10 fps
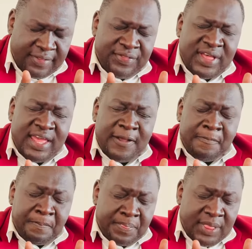the
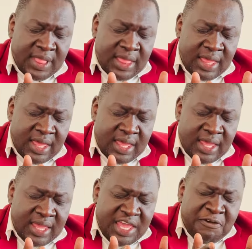
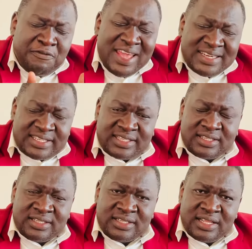
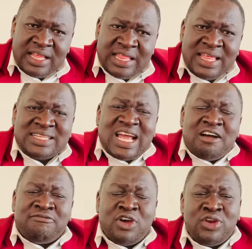events that are
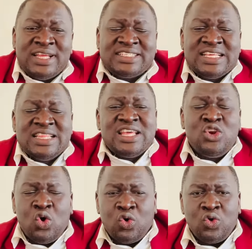violating the
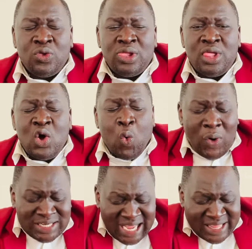law.
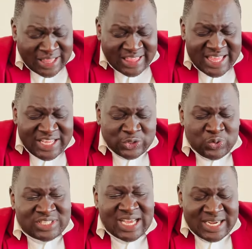What are the things
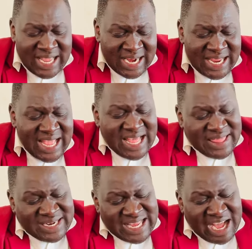which are done
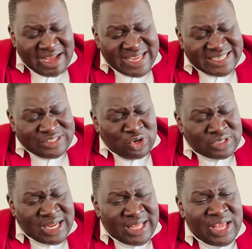that are
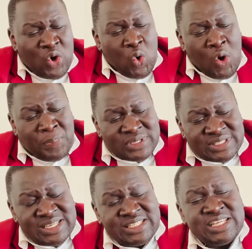totally
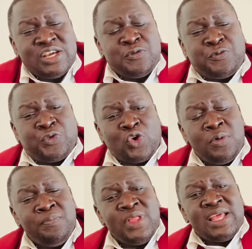opposite
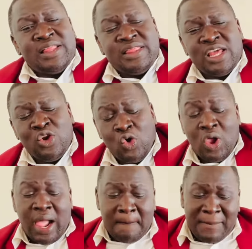from the law?
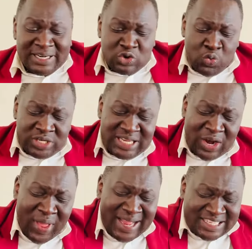But we shall
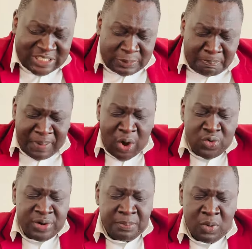
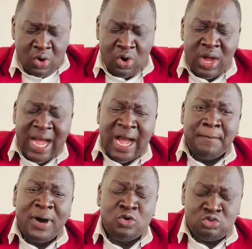expound more
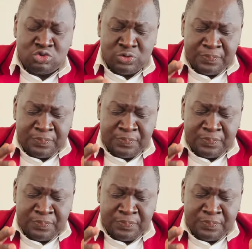about